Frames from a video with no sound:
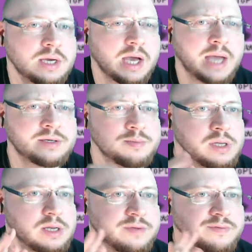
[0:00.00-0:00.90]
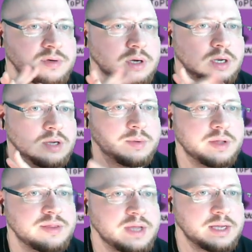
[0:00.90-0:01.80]
I'd completely forgotten
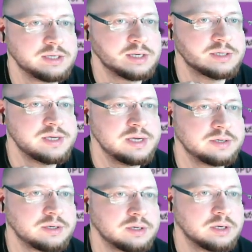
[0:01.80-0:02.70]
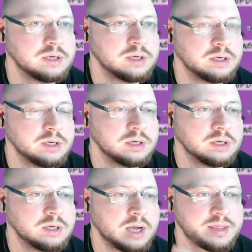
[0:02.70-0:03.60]
about that. And here,
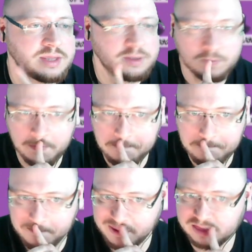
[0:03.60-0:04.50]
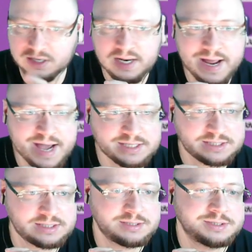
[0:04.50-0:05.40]
I think the
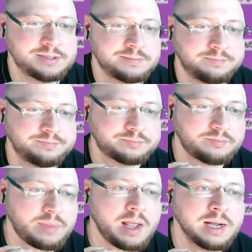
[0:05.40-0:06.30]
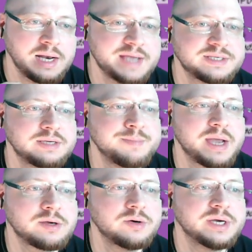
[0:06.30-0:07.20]
last classic
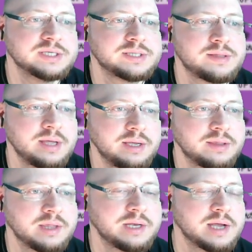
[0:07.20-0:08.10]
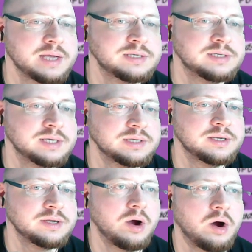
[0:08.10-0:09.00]
macOS thing that I did
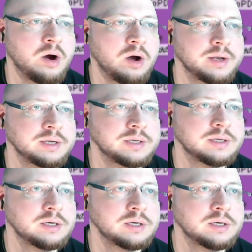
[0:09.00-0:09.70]
on